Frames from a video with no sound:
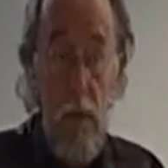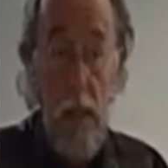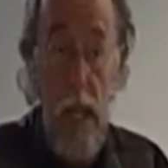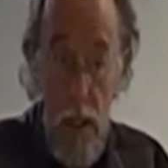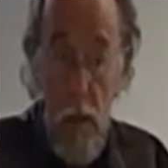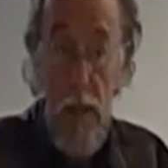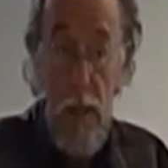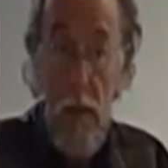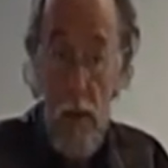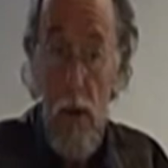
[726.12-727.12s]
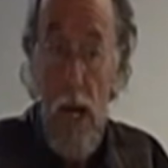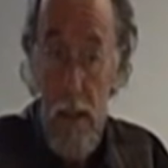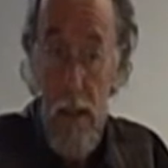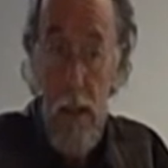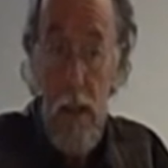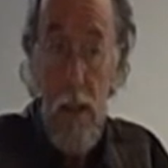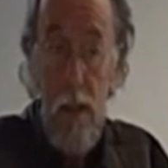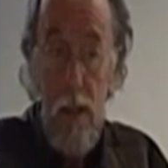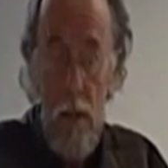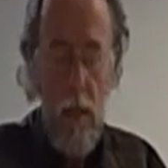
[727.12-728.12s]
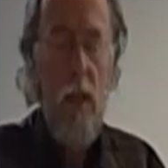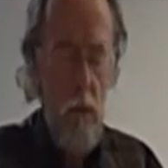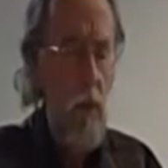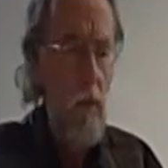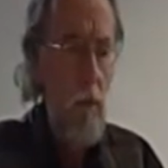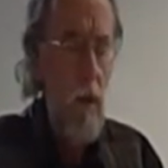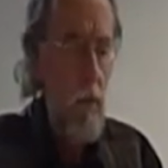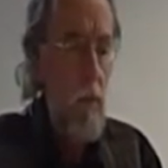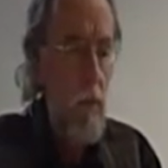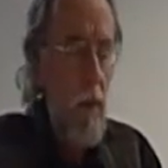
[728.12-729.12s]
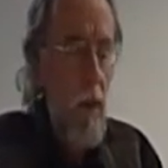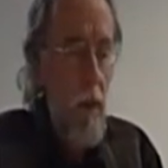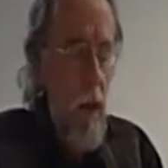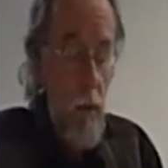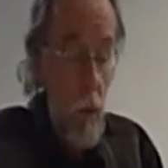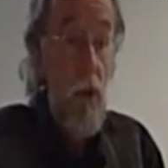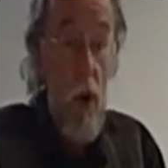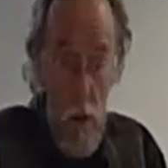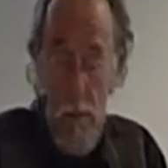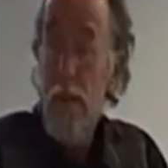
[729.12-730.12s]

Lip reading: in any way democratic. I mean, it would not